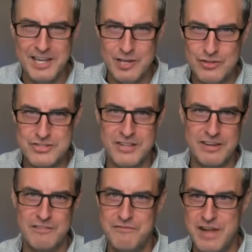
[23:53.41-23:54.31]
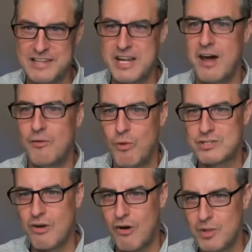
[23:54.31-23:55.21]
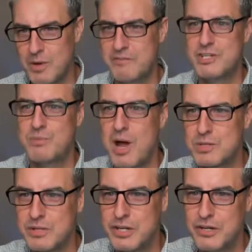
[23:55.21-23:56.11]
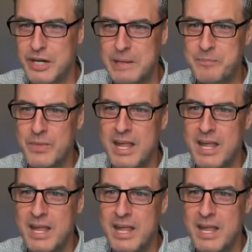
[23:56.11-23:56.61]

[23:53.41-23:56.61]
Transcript: you just sit there and veg out and watch all the movies you possibly could.